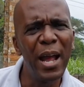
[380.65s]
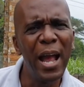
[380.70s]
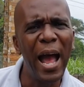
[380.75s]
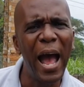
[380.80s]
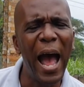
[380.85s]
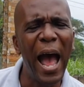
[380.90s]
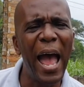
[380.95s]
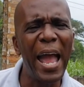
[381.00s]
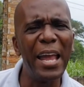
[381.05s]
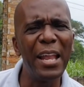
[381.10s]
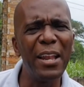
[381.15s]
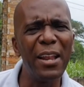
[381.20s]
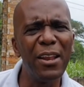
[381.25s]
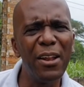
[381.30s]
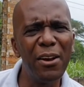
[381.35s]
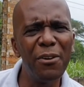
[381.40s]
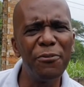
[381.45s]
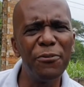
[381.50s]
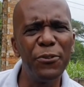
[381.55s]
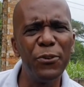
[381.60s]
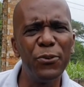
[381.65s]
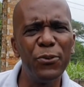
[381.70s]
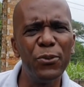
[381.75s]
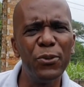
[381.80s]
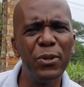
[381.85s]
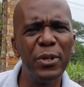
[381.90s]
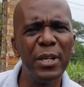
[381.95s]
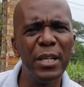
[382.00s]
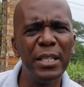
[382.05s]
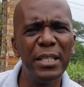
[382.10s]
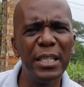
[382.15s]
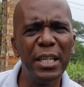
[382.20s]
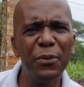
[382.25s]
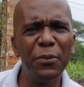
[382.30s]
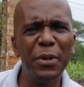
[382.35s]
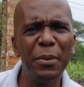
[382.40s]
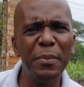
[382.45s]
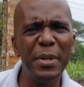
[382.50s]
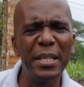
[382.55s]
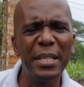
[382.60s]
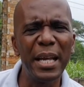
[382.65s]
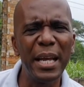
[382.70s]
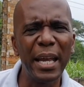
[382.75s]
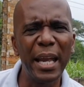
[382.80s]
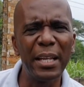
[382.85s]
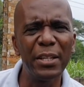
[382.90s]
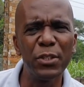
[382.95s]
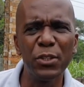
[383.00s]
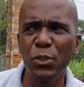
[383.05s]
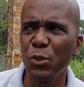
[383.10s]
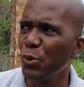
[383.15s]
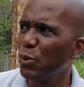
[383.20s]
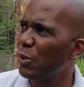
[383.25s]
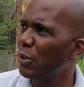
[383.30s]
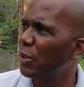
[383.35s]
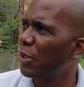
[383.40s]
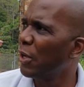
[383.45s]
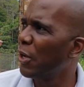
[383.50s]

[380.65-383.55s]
I love you. Till we meet again soon.